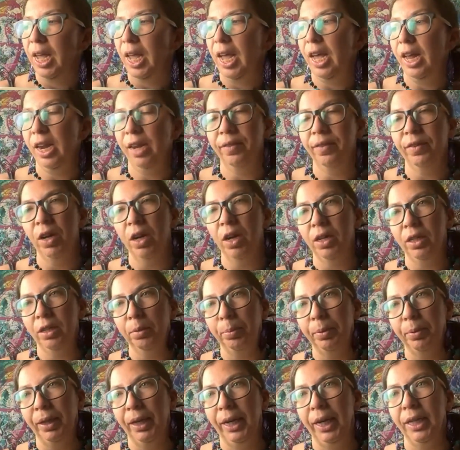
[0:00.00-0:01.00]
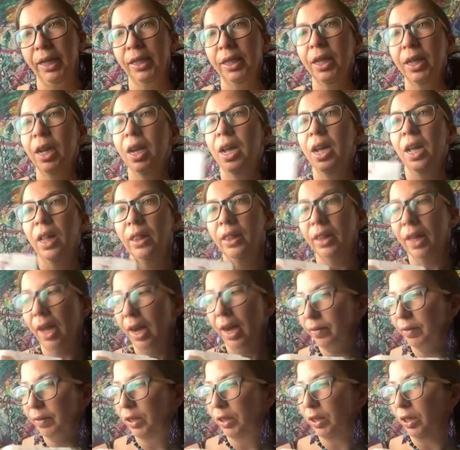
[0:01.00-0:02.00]
And I've gotten to plant
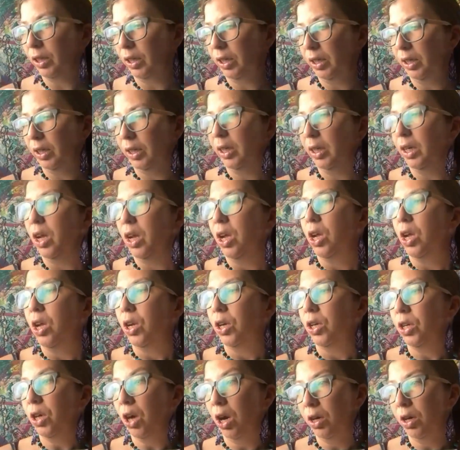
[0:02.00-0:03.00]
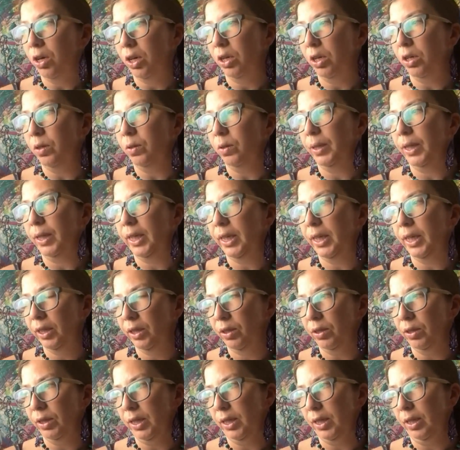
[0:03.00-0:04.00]
lavender, yarrow,
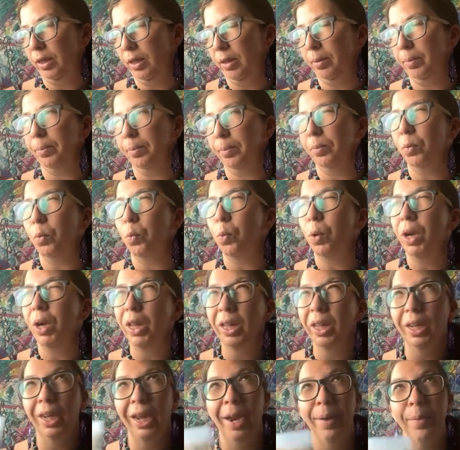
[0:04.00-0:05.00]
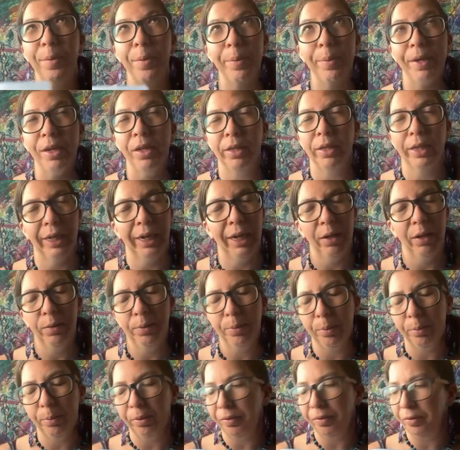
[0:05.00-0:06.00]
helichrysum, one of the chamomiles. I can't
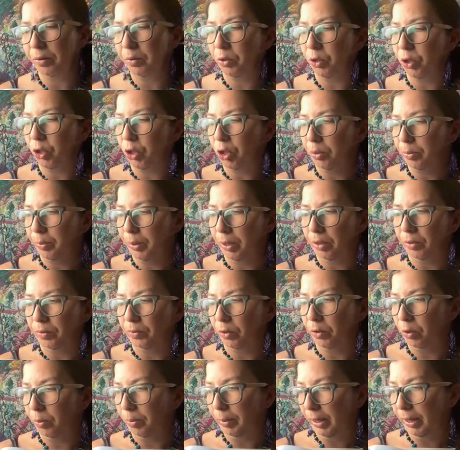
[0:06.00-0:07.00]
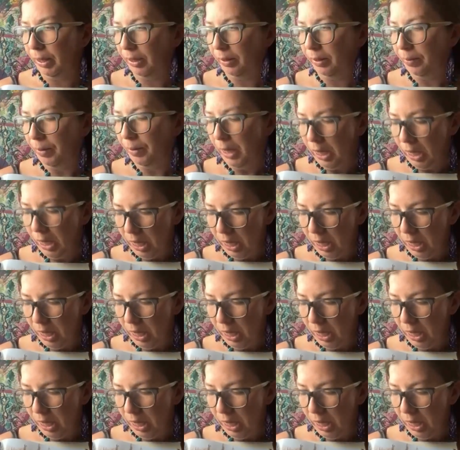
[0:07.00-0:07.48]
remember if it was German or Roman.